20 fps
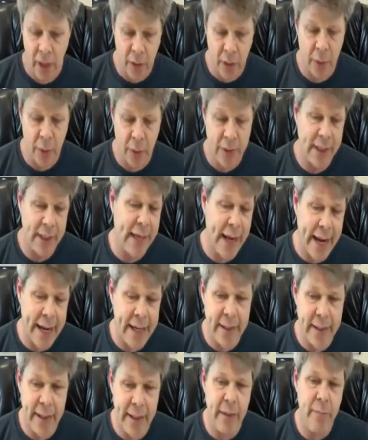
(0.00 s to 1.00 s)
And within
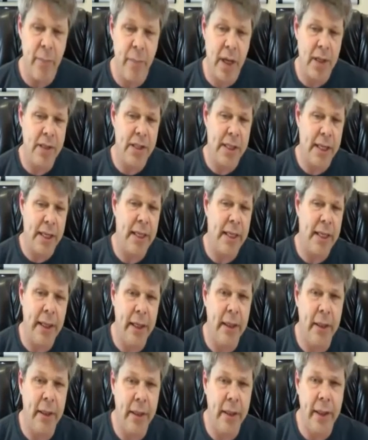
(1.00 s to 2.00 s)
18 months of
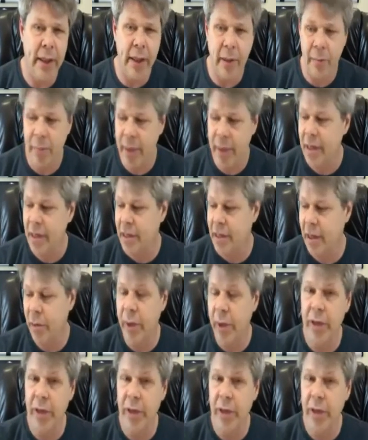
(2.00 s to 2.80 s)
getting in and getting busy,